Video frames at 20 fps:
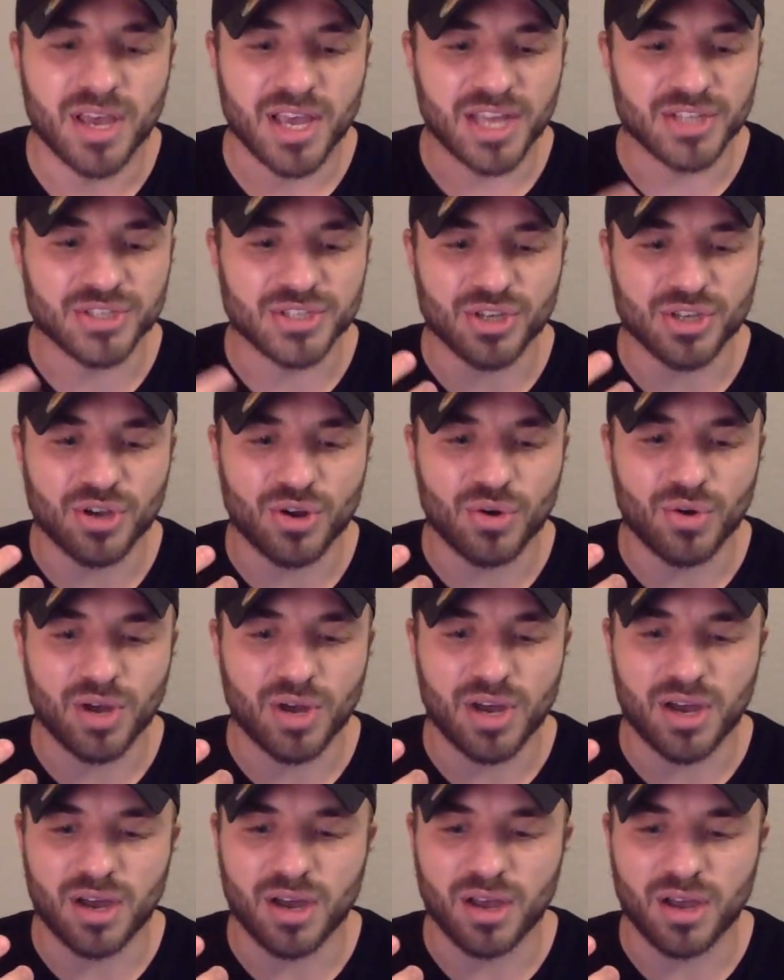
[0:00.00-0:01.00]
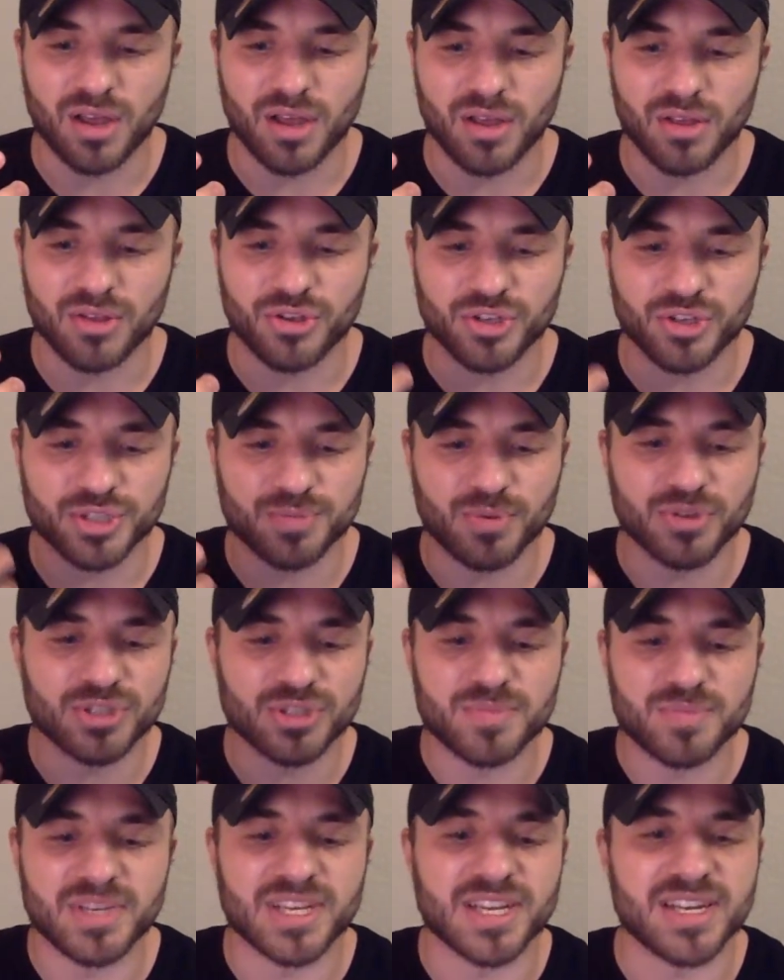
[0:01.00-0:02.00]
And so you're supposed
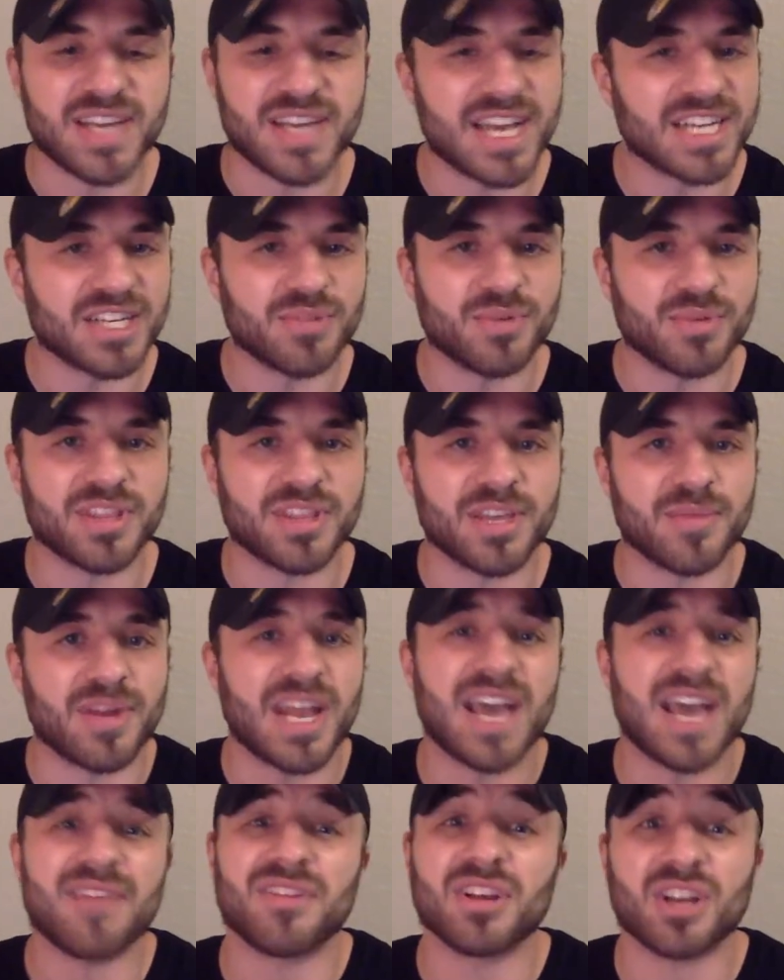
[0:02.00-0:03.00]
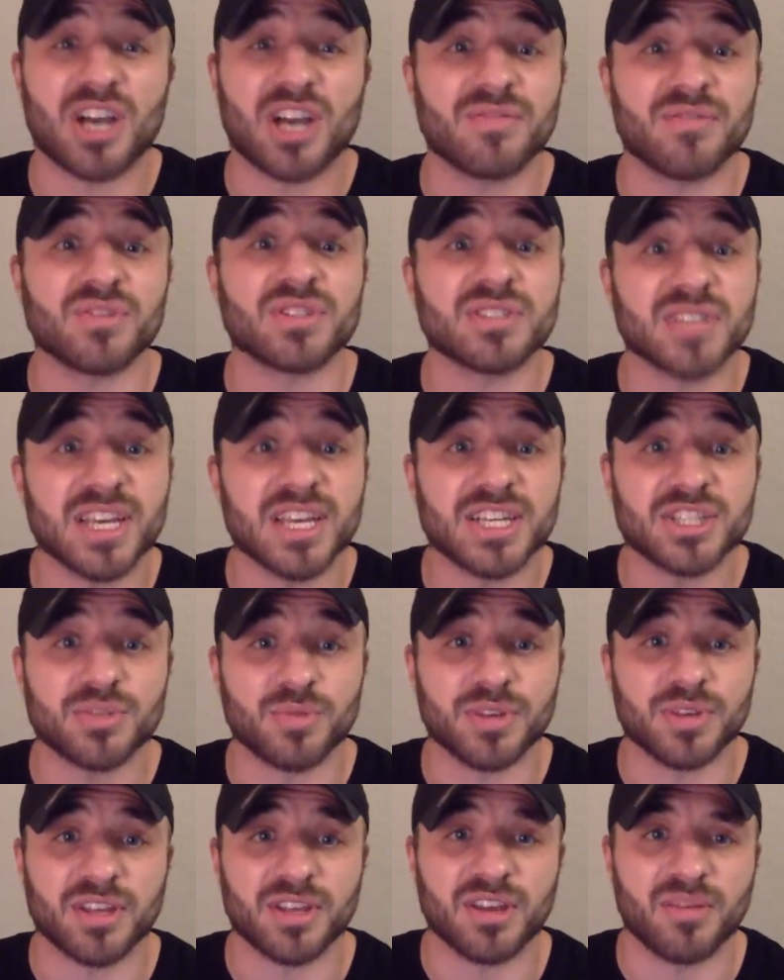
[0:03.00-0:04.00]
to be connecting with him and having a conversation
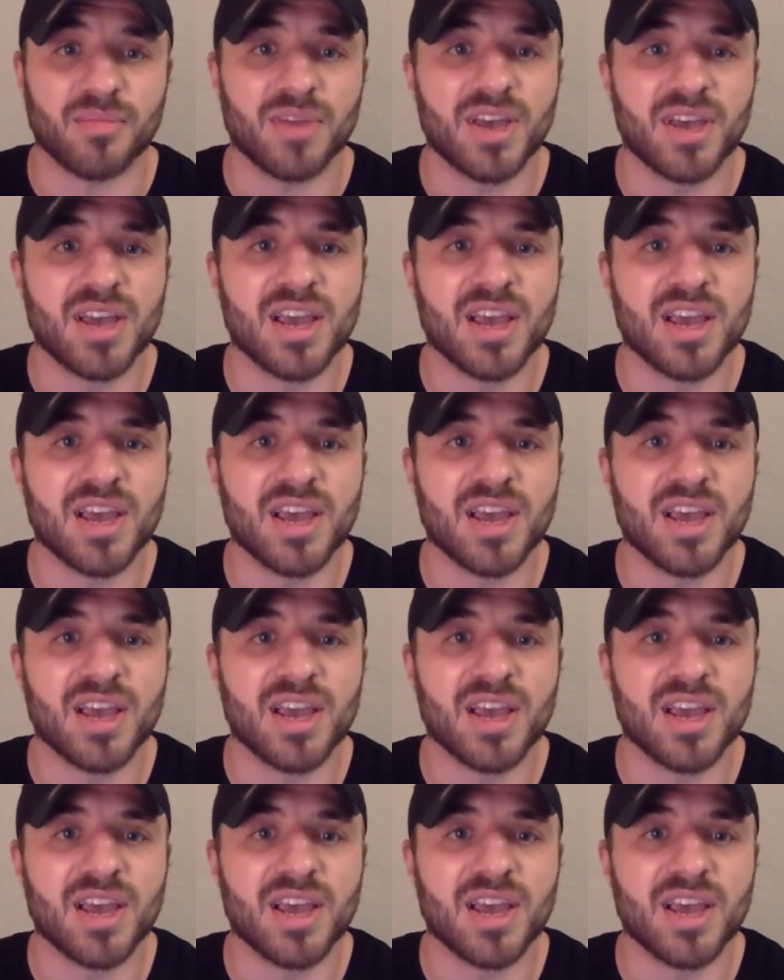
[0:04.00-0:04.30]
with him.